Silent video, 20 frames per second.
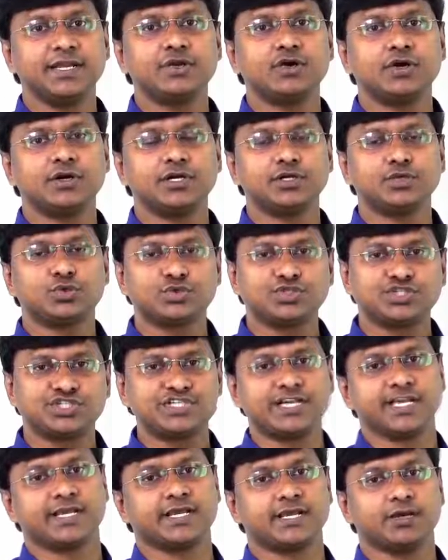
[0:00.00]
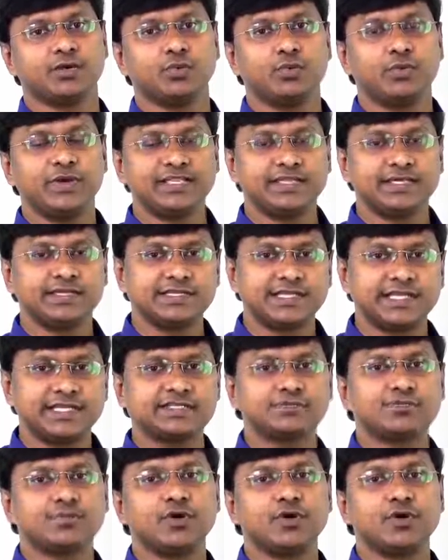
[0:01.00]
in order to check whether there is